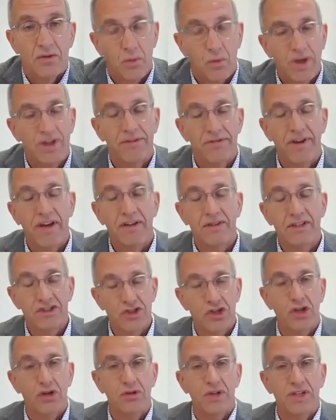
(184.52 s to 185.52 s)
went very
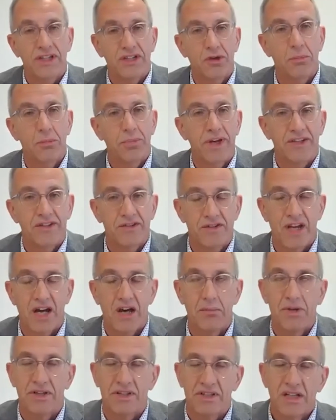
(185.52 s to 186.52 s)
slowly compared to
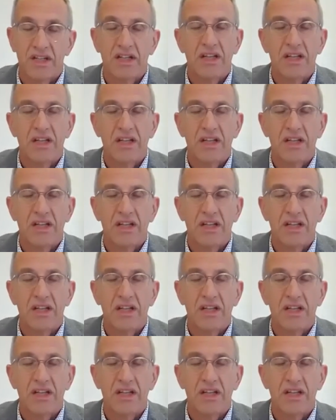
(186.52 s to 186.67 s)
now. But